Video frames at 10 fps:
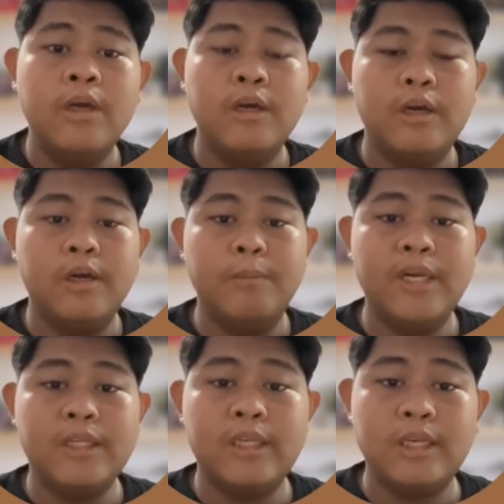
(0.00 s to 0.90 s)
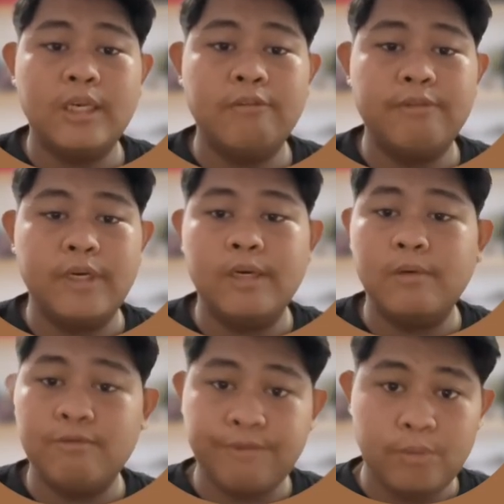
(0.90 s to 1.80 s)
a multi-level
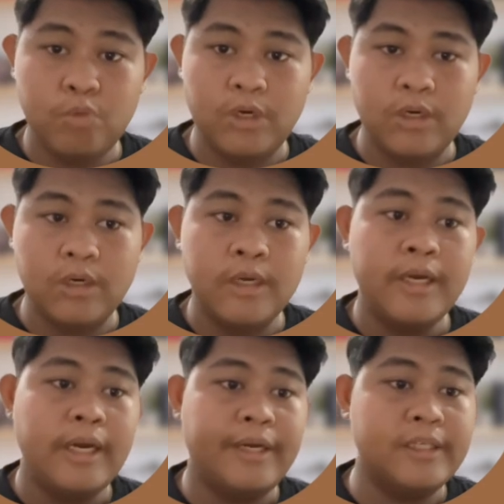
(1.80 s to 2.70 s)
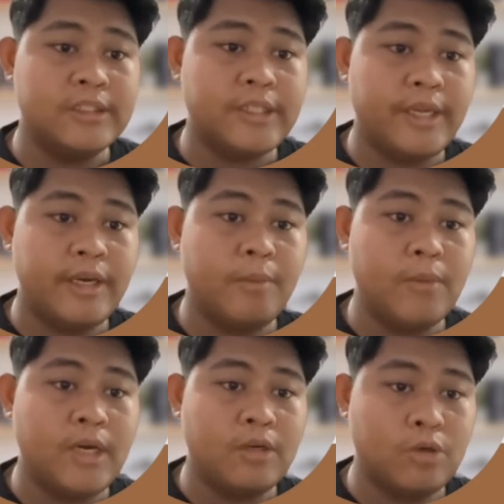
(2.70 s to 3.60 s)
framework, understanding
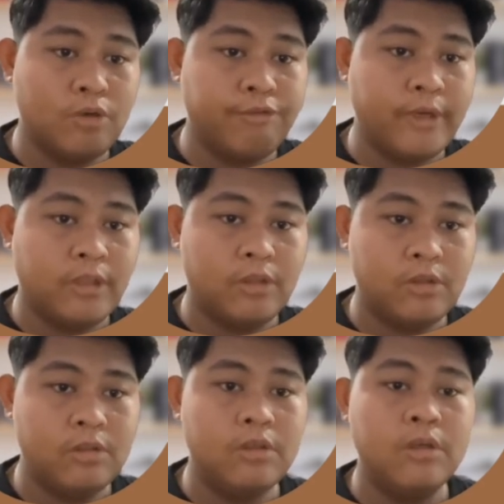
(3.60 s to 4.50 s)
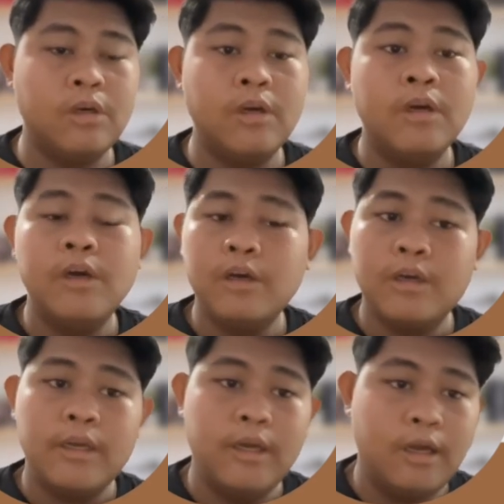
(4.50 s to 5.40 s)
macro factor
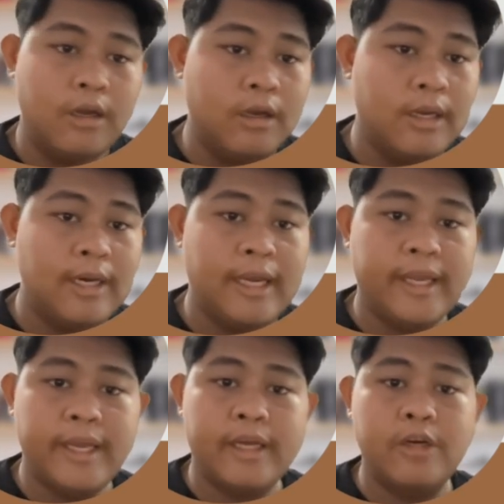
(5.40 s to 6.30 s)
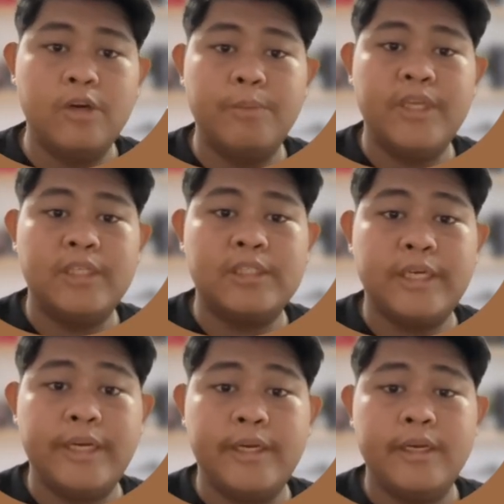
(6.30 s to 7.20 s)
like economic
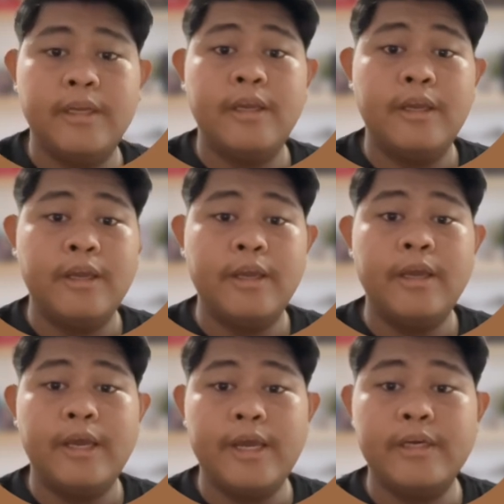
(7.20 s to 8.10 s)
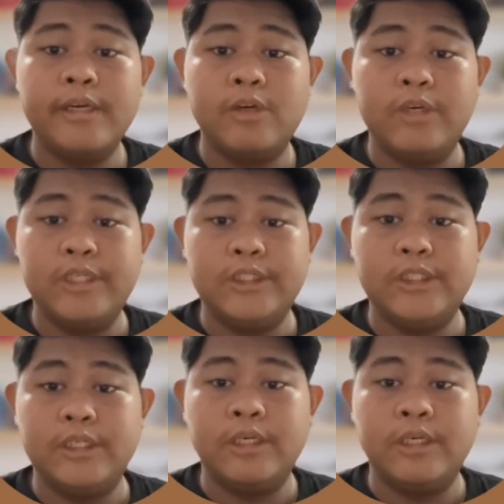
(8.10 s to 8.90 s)
trend and regulation,